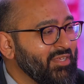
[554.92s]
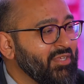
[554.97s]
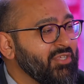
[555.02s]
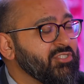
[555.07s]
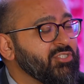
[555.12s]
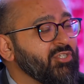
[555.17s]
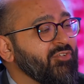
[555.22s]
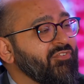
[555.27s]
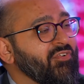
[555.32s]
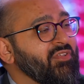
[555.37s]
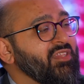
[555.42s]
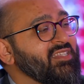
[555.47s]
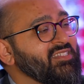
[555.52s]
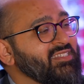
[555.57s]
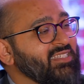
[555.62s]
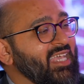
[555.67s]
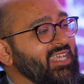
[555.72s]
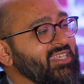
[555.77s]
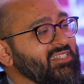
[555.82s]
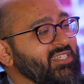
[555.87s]
So for this
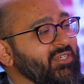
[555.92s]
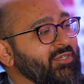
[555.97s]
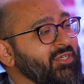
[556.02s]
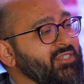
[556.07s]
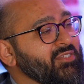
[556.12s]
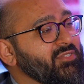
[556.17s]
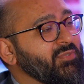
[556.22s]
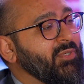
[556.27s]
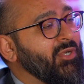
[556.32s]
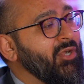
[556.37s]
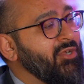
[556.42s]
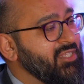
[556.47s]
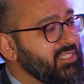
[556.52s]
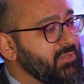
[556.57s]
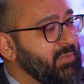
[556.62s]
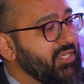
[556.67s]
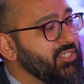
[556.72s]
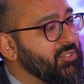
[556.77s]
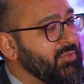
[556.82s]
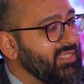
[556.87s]
case series regarding this
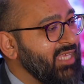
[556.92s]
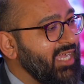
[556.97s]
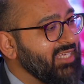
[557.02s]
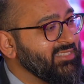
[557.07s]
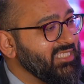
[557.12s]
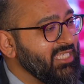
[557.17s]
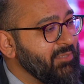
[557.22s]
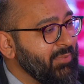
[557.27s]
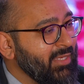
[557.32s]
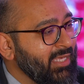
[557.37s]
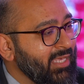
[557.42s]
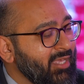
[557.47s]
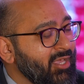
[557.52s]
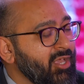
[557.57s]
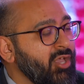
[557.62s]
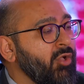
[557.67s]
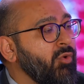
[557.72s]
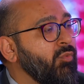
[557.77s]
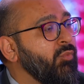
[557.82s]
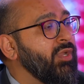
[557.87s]
patient with
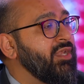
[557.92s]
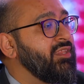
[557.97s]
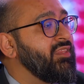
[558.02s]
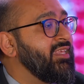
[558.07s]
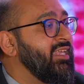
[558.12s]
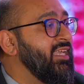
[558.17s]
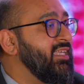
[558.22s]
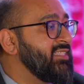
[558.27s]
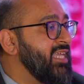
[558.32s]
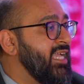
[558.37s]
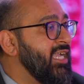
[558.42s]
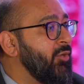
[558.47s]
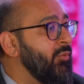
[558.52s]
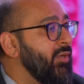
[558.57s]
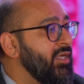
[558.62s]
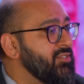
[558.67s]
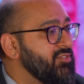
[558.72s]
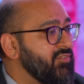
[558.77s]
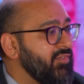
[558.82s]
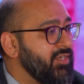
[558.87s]
ITP, what are the key
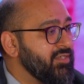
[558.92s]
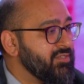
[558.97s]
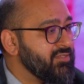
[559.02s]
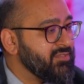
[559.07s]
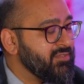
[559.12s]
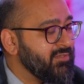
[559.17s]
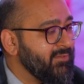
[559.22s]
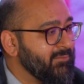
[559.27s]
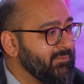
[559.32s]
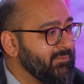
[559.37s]
takeaways for us?